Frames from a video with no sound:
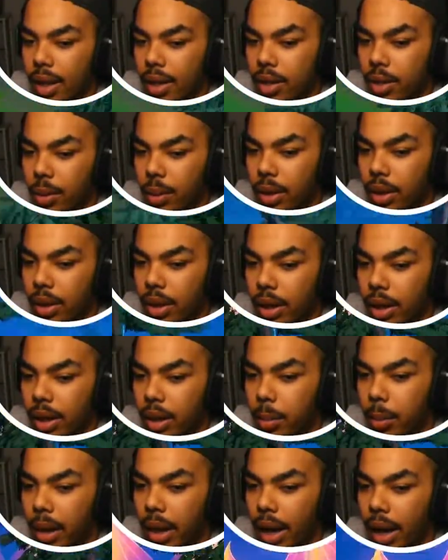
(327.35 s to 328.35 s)
He's now trying
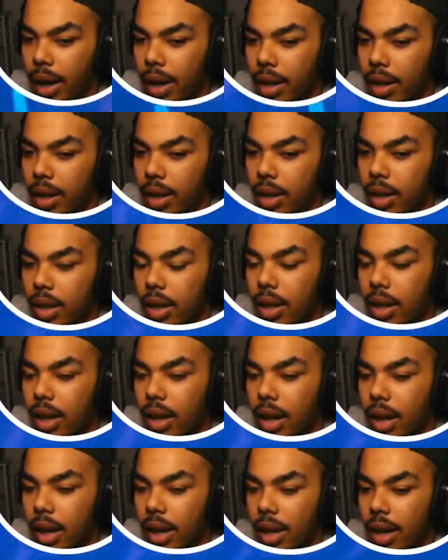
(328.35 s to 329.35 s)
to build towards me,
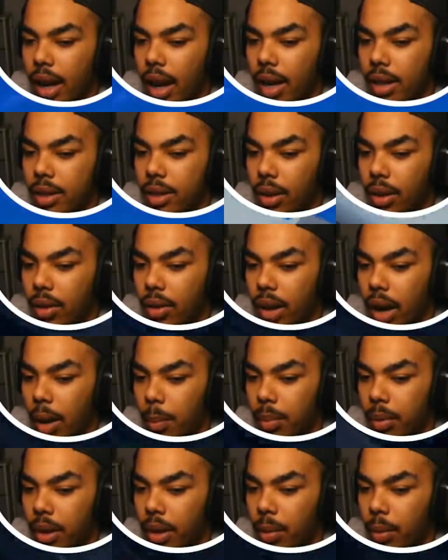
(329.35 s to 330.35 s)
trying to get a kill because he's
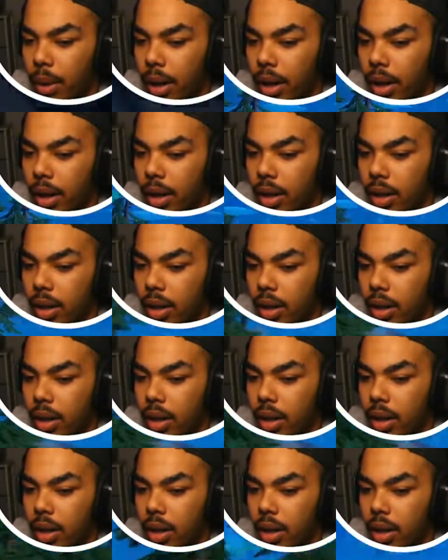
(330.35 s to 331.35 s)
most likely low on
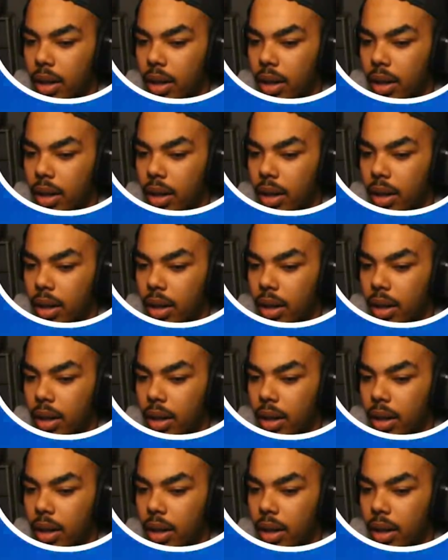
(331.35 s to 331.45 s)
mats.